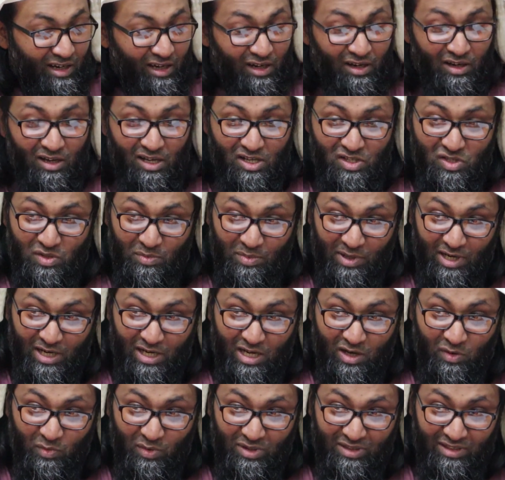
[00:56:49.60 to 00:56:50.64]
Allah
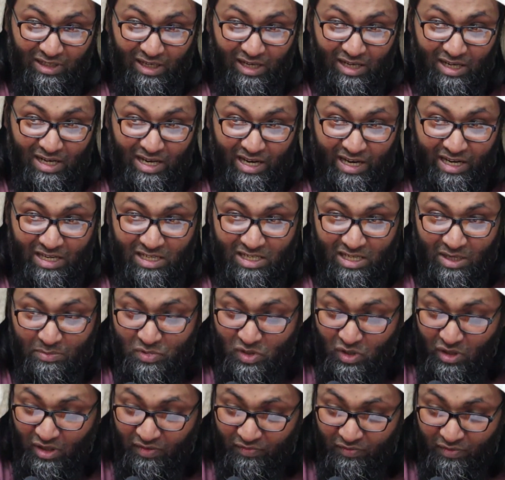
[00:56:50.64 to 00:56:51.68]
subhanahu wa ta'ala in
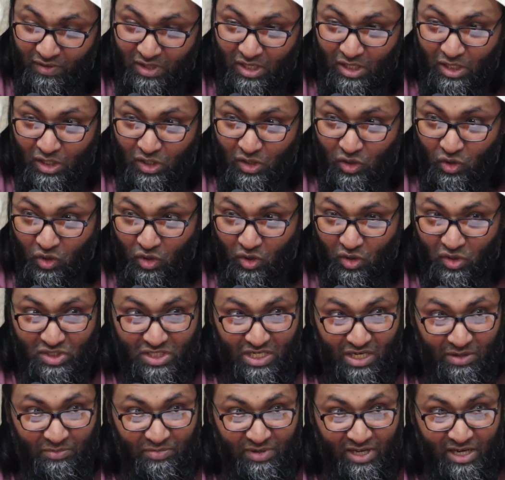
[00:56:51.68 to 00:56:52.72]
terms of
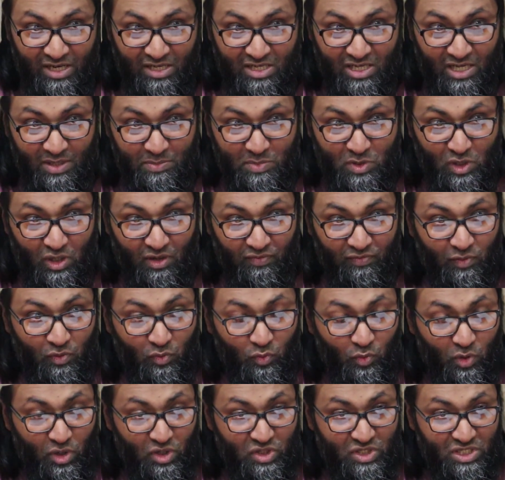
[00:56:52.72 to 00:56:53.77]
lordship, in terms of
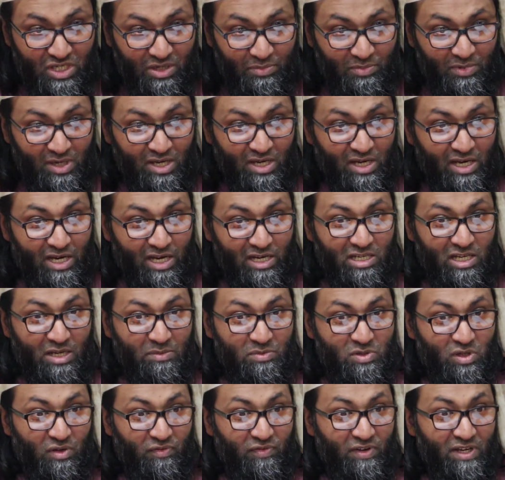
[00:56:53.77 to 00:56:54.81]
worship, in
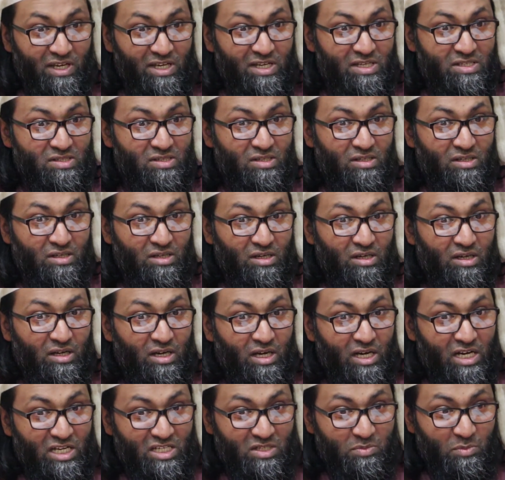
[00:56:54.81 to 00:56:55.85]
terms of His
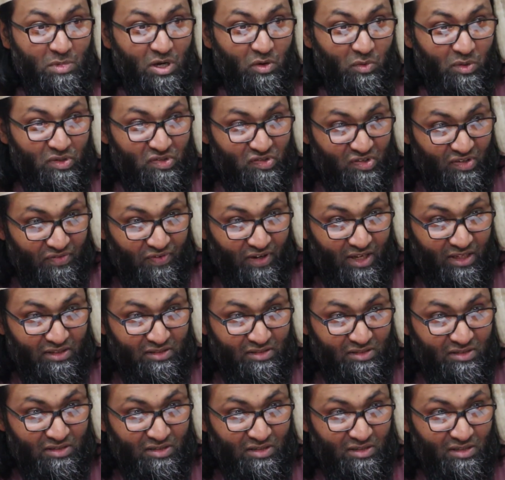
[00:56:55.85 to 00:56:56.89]
asma wa
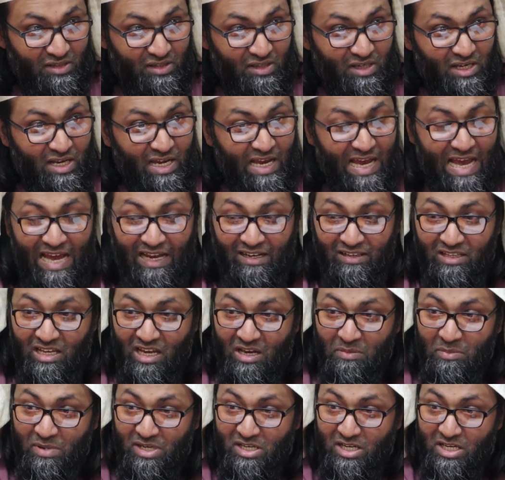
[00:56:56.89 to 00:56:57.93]
sifat. And
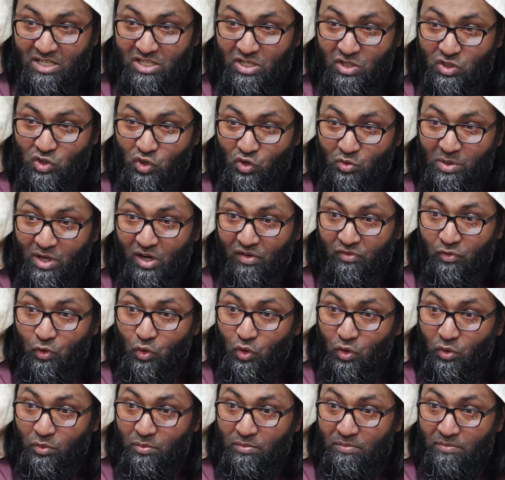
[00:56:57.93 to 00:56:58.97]
the imitation should be of
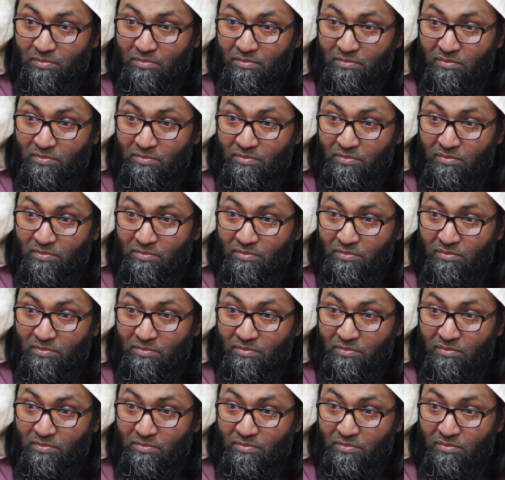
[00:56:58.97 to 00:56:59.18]
who?